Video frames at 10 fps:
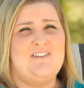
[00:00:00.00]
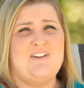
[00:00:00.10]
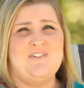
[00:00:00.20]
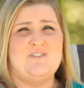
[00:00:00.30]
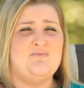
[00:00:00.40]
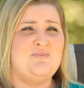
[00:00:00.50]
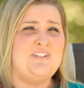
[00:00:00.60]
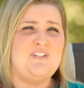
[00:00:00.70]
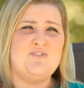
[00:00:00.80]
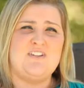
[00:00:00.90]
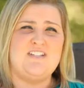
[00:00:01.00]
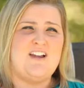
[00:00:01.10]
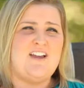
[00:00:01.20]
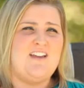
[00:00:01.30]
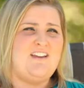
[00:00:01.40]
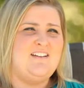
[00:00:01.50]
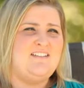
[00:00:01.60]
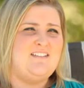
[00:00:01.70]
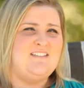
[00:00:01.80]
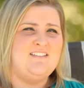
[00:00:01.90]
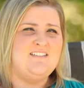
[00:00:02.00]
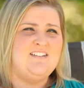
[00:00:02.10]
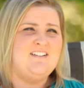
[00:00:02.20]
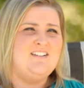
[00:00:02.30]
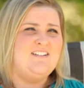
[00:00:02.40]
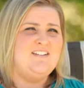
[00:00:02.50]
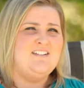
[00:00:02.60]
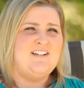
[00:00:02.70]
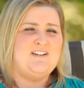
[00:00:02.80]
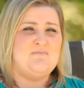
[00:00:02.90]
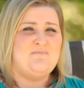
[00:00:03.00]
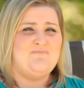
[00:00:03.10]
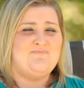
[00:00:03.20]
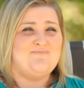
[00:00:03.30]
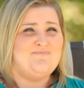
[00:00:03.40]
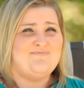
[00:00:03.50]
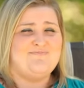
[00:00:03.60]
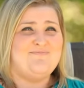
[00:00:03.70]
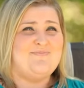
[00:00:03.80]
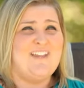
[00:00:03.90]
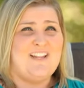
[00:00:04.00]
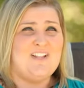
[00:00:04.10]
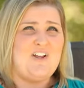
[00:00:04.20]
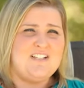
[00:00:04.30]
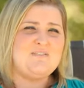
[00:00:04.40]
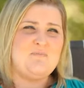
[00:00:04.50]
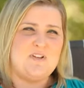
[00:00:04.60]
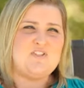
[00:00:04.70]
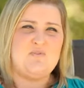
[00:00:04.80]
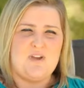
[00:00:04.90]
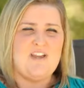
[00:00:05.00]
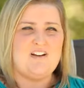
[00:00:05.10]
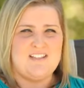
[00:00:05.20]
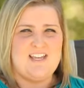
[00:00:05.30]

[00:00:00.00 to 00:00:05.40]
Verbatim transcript: on a really strict diet. Um, and I lost a bunch of weight on